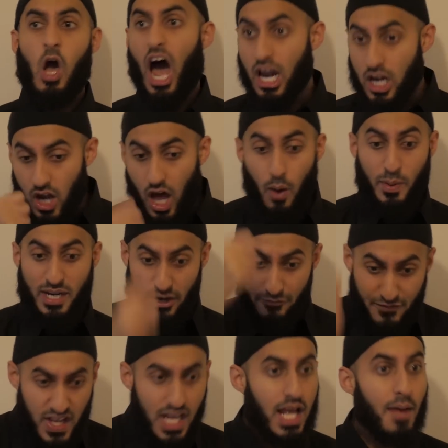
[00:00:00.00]
Allah, we're going to
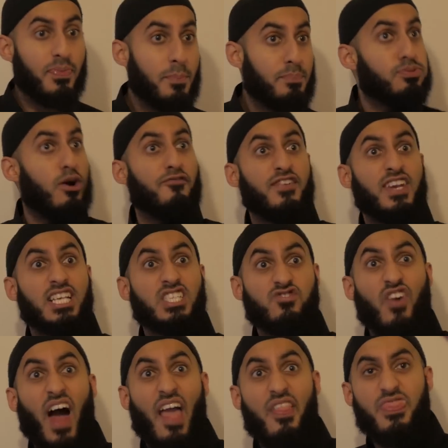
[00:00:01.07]
fear Him. The Prophet is
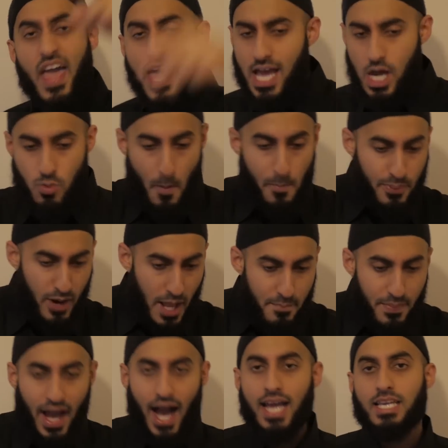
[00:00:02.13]
right there. We're praying
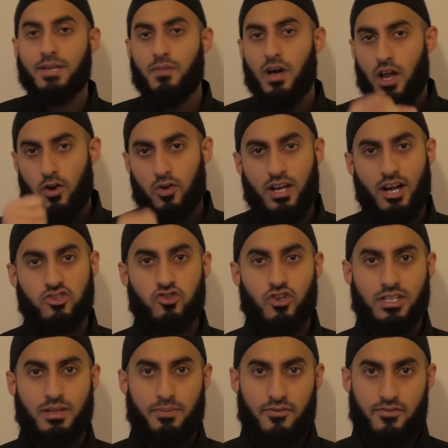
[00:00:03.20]
behind Him. Look how
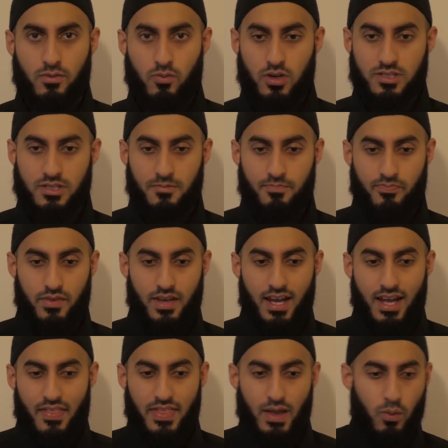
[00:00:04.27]
strict the Prophet was.
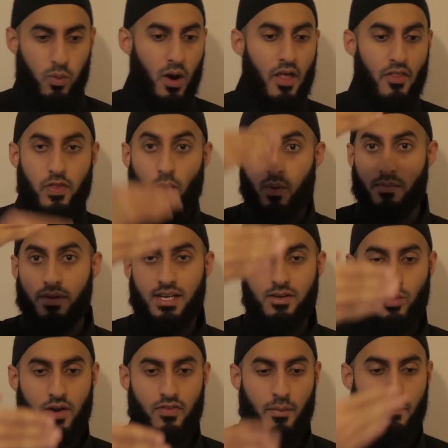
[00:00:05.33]
The women
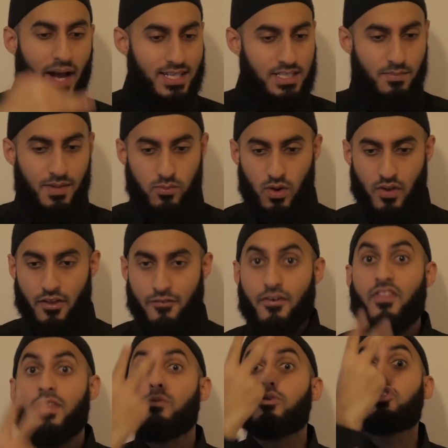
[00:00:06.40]
were in the back. The men were in the
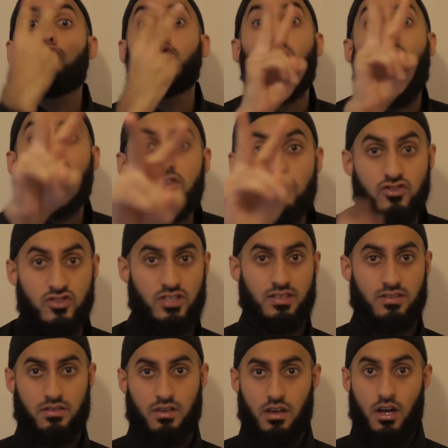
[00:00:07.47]
front. There were two
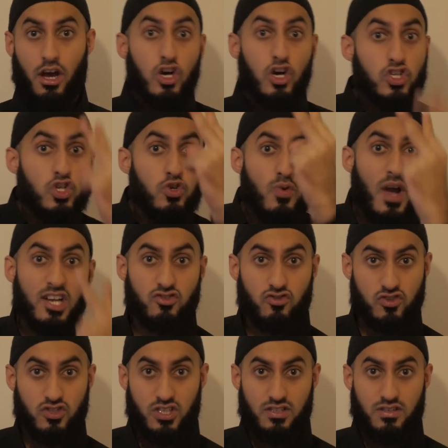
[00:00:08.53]
entrances. Two
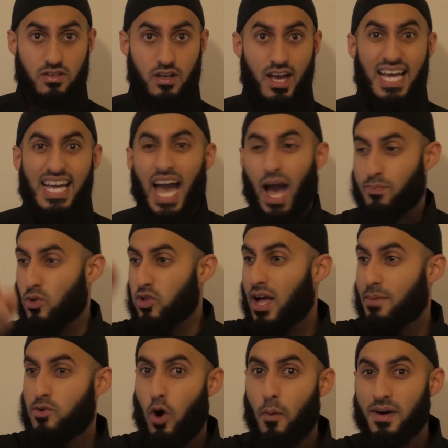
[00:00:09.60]
entrances.
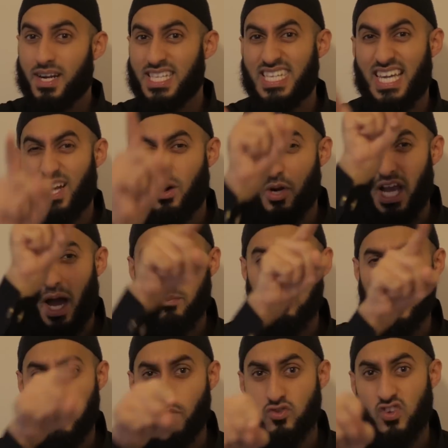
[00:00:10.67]
Abdullah ibn Umar radiallahu anhu, Abu
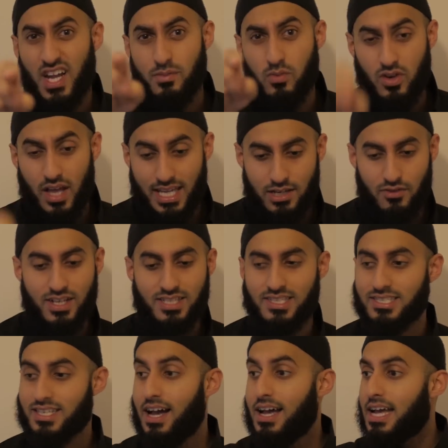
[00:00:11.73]
Dawud rahimahullah, he narrates
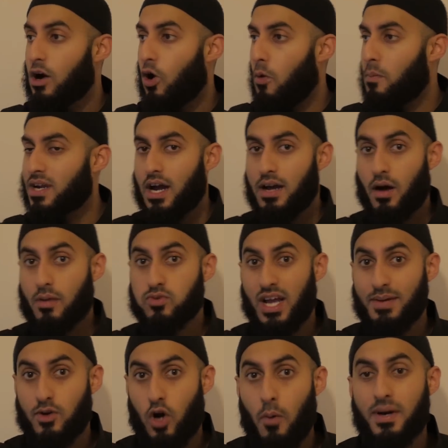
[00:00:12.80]
this. Abdullah
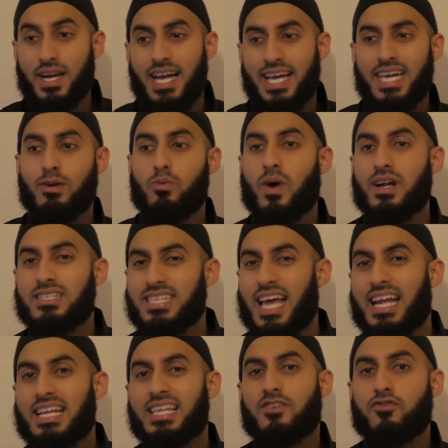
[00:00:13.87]
ibn Umar, he once
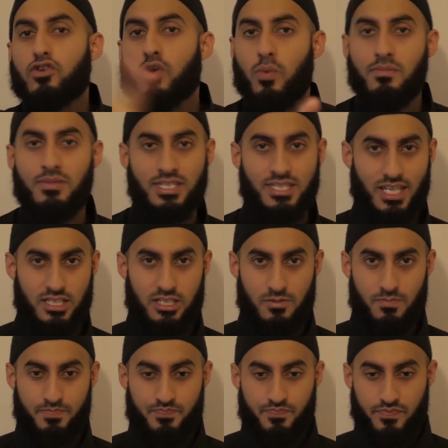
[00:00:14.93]
entered through the women's section.